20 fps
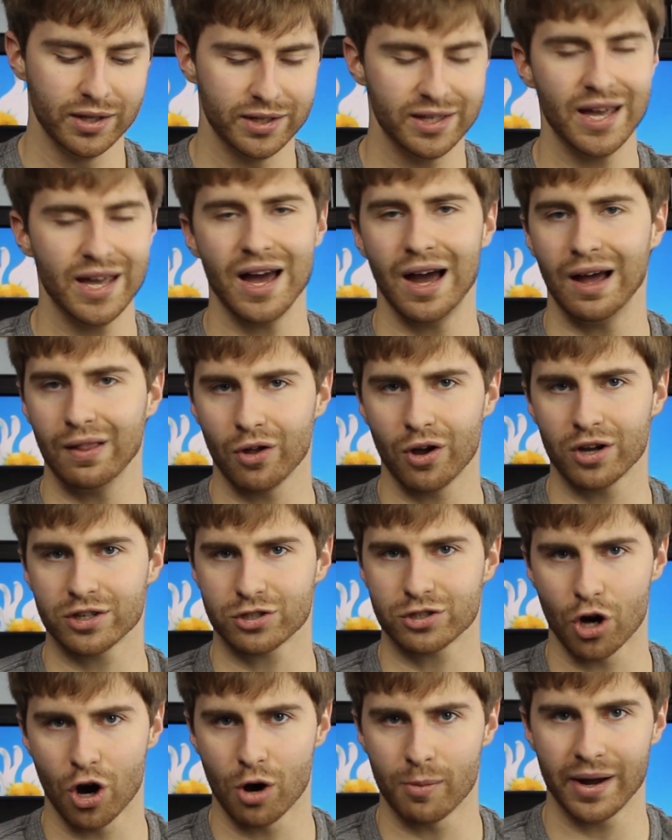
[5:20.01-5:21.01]
Yeah, I
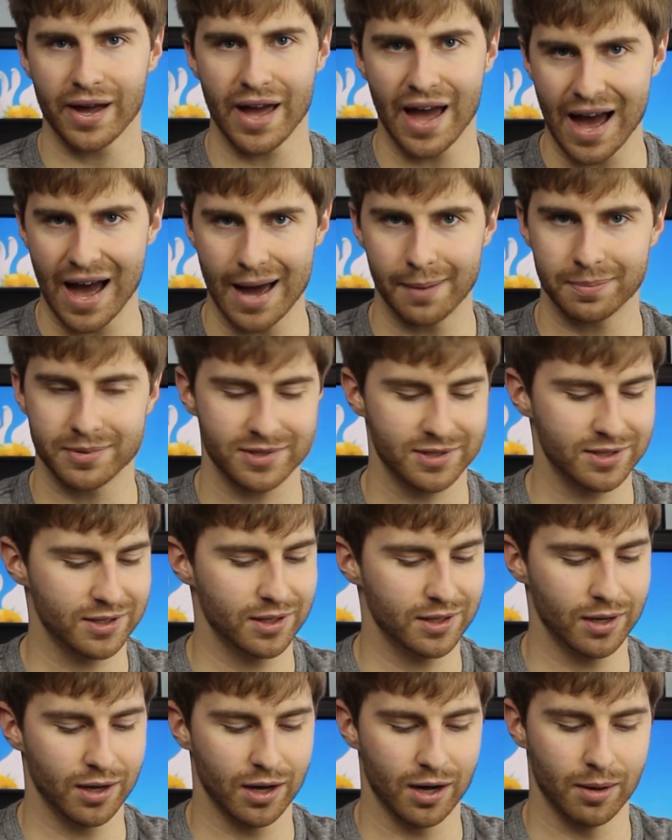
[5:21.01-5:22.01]
lost all my apps,
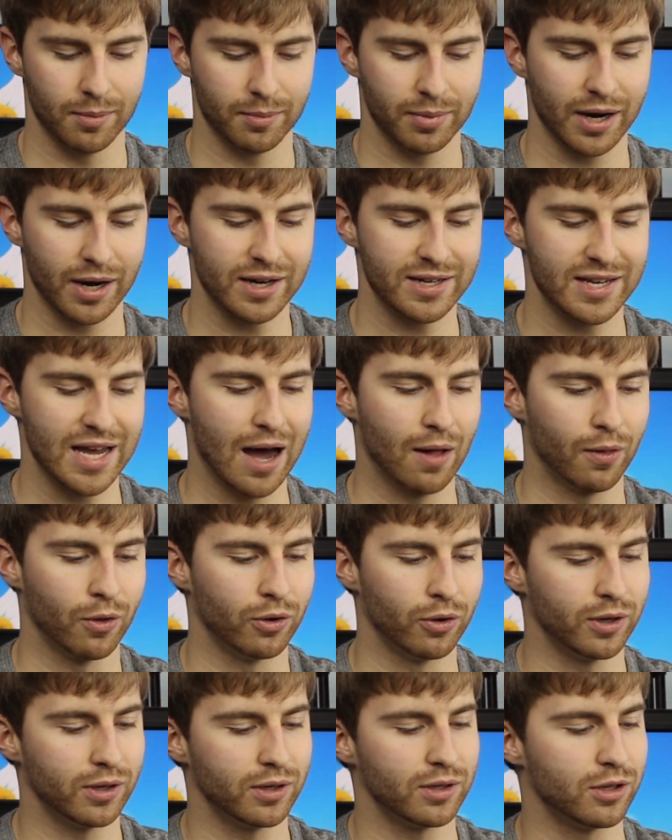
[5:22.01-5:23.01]
um, but I
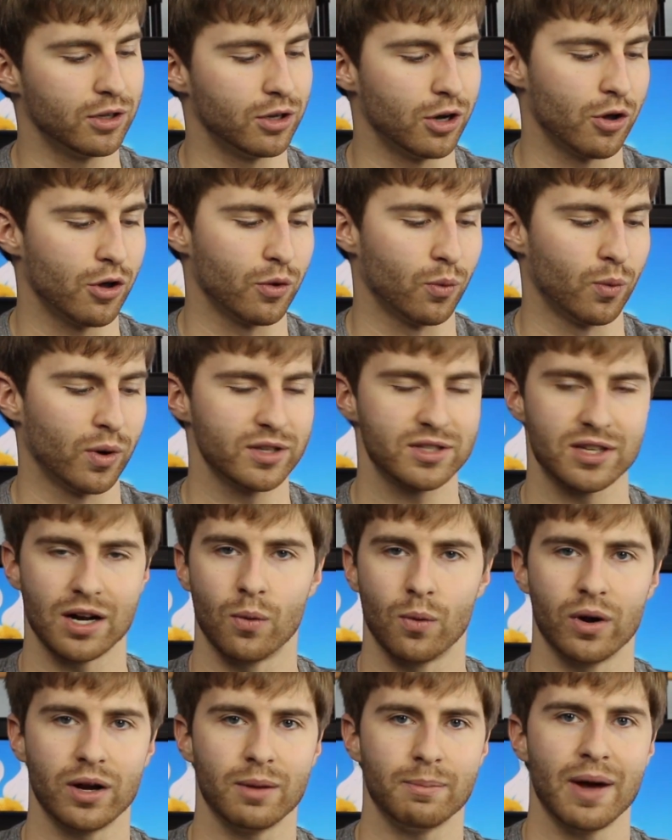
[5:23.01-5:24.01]
downloaded, you know, the ones that I
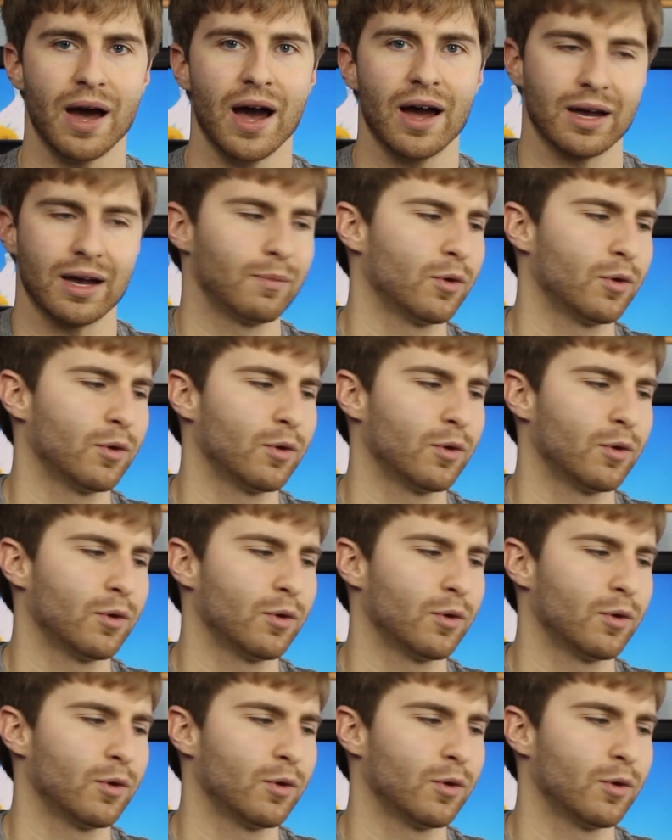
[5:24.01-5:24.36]
wanted back.